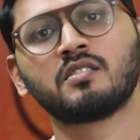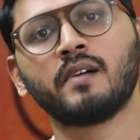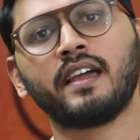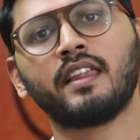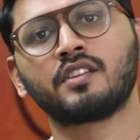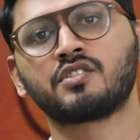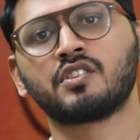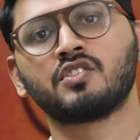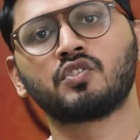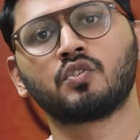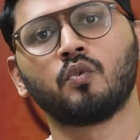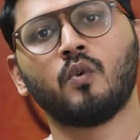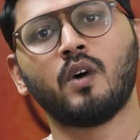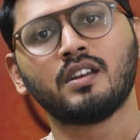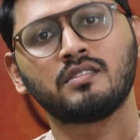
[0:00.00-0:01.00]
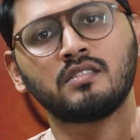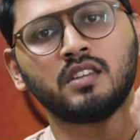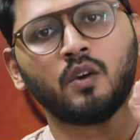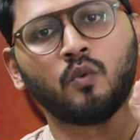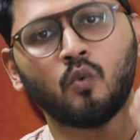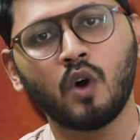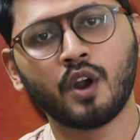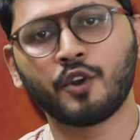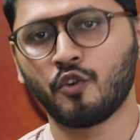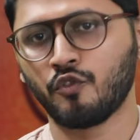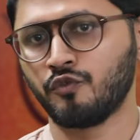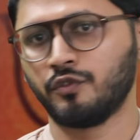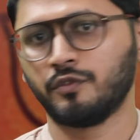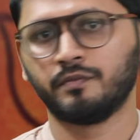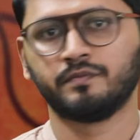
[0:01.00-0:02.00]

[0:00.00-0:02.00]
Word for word: Sabha elections wasn't a one-off.